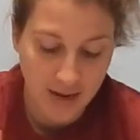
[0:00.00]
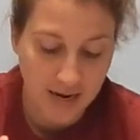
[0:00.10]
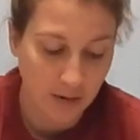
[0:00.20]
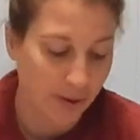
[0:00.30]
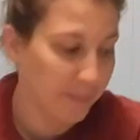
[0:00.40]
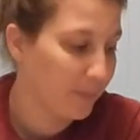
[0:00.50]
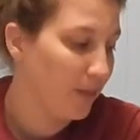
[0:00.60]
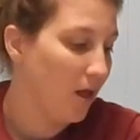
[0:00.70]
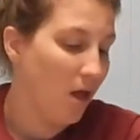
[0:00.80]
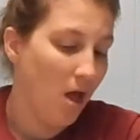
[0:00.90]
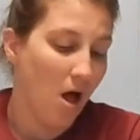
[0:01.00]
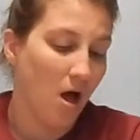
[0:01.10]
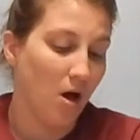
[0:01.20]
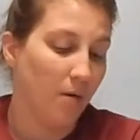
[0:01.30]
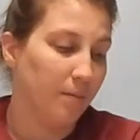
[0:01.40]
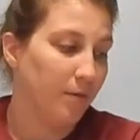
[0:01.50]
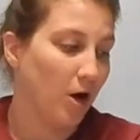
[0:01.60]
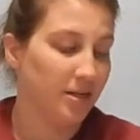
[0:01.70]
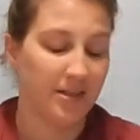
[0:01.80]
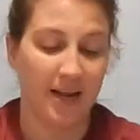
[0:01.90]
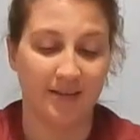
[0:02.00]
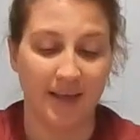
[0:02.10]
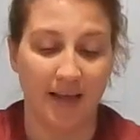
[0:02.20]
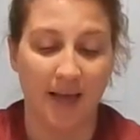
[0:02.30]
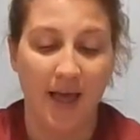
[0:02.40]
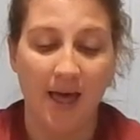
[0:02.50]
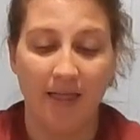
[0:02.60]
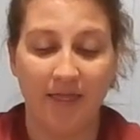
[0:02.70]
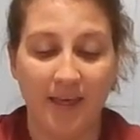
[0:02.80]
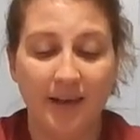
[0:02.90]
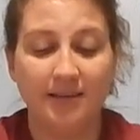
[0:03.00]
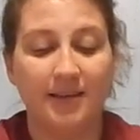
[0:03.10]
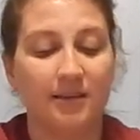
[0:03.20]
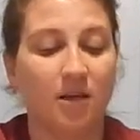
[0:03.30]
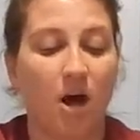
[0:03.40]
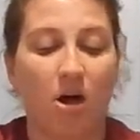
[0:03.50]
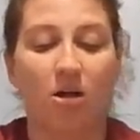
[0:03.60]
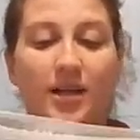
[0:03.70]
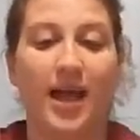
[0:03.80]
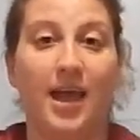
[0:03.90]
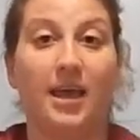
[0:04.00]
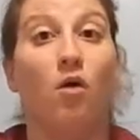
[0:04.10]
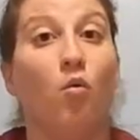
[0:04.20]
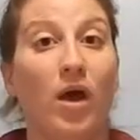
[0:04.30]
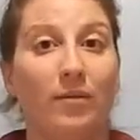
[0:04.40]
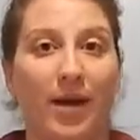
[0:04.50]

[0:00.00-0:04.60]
anyway, on to the next thing. This is called a wet